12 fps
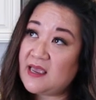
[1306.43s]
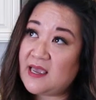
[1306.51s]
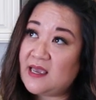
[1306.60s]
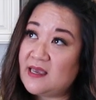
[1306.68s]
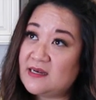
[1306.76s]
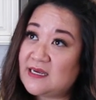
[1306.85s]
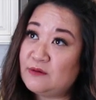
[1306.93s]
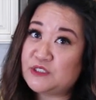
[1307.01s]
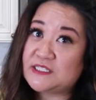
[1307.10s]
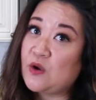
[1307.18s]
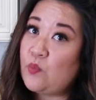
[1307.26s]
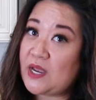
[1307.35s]
and I was
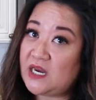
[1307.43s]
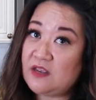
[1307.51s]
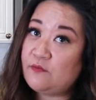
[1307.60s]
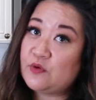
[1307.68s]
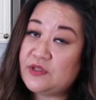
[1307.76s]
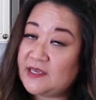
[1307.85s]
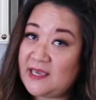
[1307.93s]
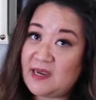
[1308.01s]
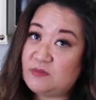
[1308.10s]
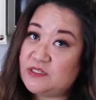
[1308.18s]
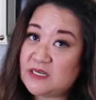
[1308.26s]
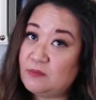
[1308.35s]
just like waiting for the
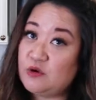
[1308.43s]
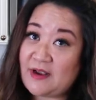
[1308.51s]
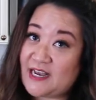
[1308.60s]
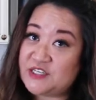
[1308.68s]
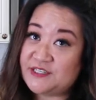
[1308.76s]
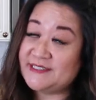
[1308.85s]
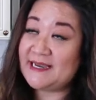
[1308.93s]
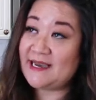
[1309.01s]
camera to come crashing